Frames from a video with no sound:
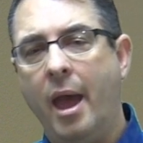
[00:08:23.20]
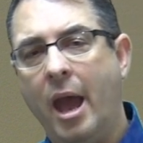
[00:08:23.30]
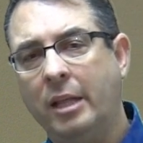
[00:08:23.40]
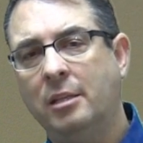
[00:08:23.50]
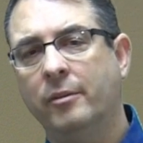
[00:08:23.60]

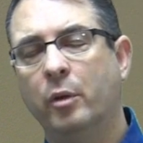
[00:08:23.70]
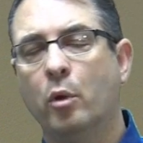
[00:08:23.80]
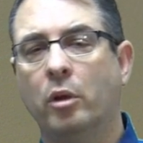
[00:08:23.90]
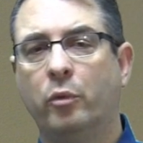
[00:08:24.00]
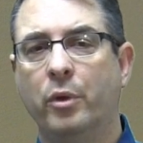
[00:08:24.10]
actively
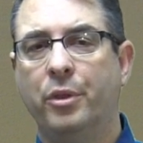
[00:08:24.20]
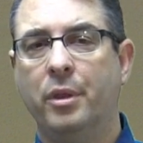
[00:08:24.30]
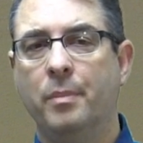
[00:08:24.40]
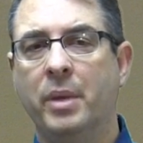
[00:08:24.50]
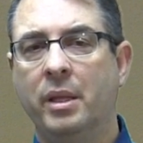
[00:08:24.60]
worked
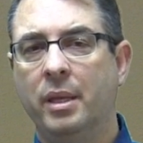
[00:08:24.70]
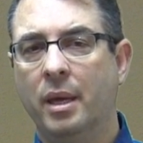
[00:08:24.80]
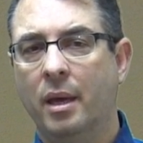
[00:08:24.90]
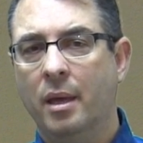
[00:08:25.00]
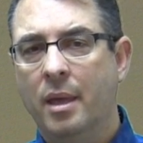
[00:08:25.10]
with the
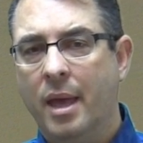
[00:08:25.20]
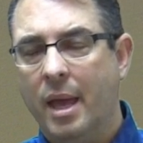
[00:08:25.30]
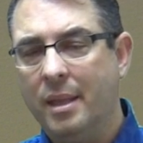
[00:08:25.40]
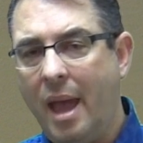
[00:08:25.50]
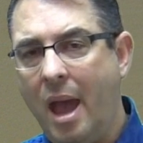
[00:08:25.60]
media
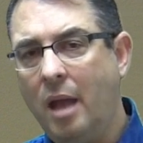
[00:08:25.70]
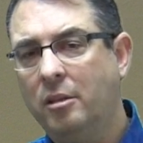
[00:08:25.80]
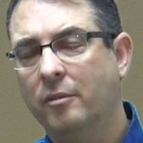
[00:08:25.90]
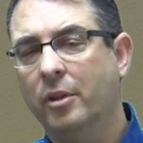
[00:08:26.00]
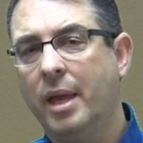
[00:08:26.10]
and
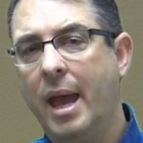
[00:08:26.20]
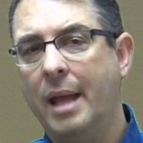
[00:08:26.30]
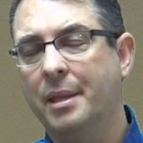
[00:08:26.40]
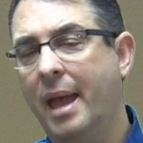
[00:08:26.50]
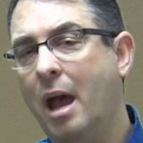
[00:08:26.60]
actively
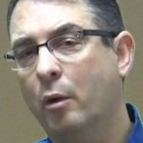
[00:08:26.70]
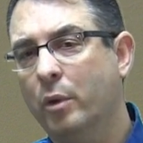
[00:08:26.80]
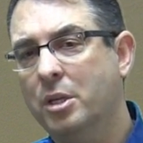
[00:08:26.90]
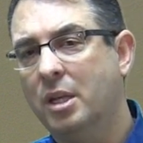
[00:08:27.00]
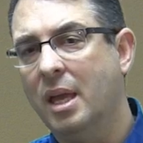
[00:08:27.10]
had an
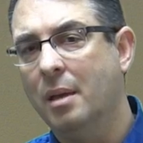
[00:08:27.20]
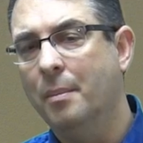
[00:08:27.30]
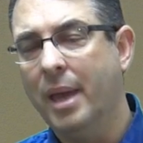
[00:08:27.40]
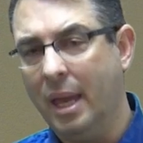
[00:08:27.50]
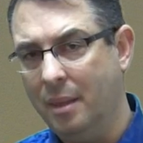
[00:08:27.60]
outreach
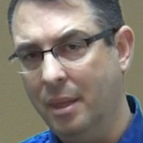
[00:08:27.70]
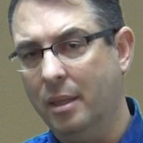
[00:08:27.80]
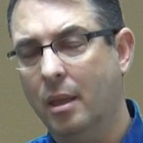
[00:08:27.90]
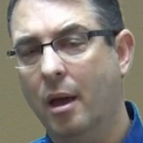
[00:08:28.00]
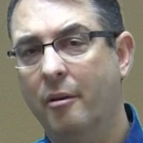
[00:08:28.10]
campaign
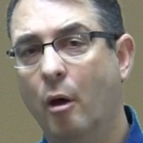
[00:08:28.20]
that